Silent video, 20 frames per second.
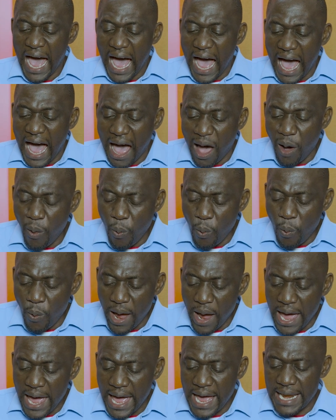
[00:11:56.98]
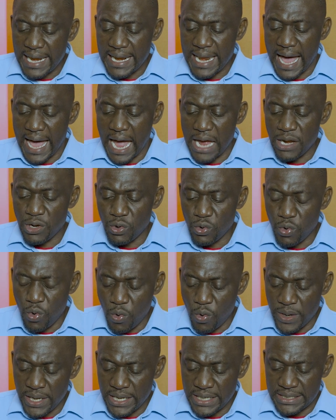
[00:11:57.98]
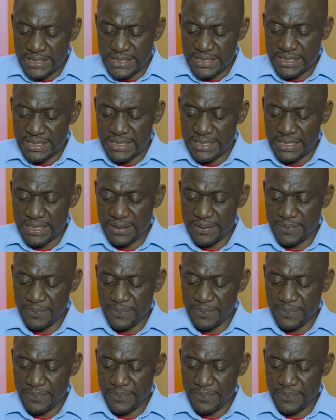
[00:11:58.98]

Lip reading: How well I know it.